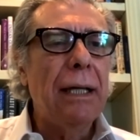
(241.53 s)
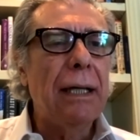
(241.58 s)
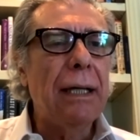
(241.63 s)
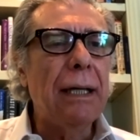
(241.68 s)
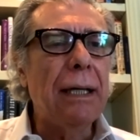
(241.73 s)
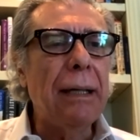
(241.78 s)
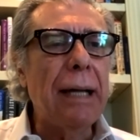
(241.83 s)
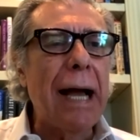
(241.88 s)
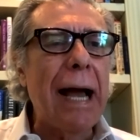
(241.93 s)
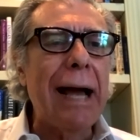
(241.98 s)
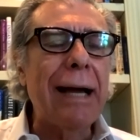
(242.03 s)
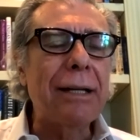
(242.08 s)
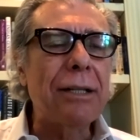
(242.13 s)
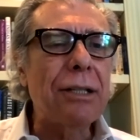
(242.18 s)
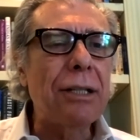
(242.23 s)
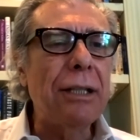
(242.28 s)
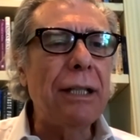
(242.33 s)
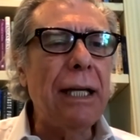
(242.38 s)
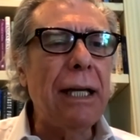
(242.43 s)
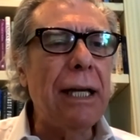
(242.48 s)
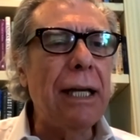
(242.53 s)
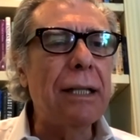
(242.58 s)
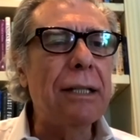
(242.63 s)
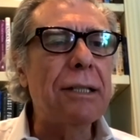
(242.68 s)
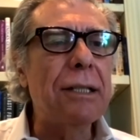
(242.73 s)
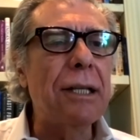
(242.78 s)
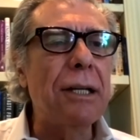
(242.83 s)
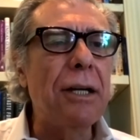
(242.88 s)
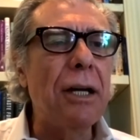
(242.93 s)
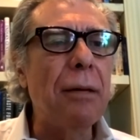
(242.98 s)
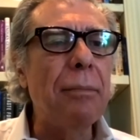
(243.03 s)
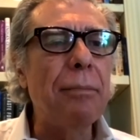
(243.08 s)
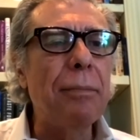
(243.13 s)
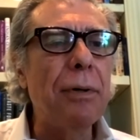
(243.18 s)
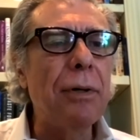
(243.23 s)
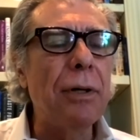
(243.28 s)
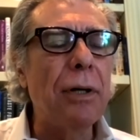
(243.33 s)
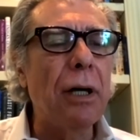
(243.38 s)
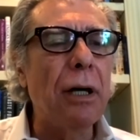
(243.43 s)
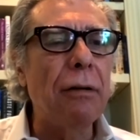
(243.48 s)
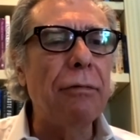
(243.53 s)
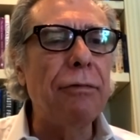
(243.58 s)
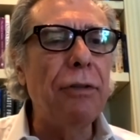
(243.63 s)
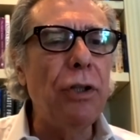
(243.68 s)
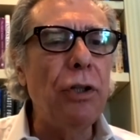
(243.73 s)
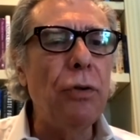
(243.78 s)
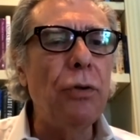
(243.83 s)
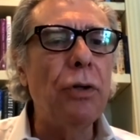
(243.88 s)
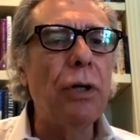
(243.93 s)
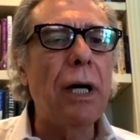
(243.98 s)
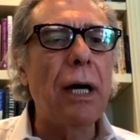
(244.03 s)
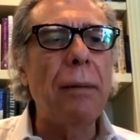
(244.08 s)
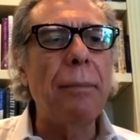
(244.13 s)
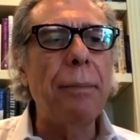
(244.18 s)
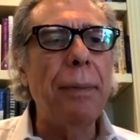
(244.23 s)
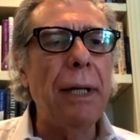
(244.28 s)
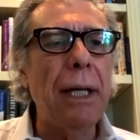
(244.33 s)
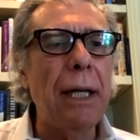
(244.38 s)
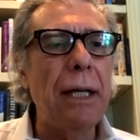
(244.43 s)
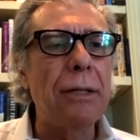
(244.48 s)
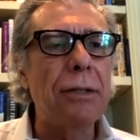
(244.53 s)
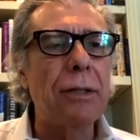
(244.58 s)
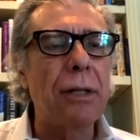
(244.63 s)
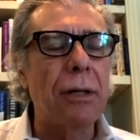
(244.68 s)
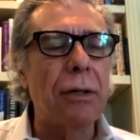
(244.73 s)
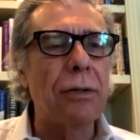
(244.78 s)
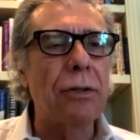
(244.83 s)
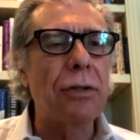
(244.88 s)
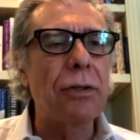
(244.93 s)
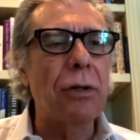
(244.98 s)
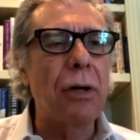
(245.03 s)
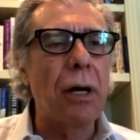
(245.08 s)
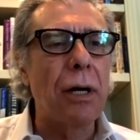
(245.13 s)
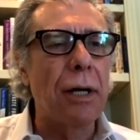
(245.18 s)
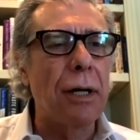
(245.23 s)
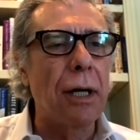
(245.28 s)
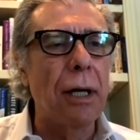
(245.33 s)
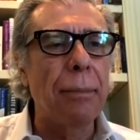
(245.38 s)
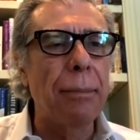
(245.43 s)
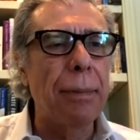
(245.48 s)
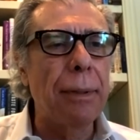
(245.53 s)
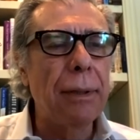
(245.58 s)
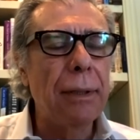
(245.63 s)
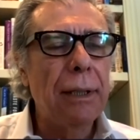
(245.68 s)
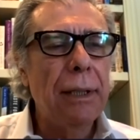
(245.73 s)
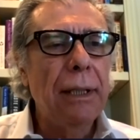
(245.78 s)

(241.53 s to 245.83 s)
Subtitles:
Actually, it's the number of new companies that are started up.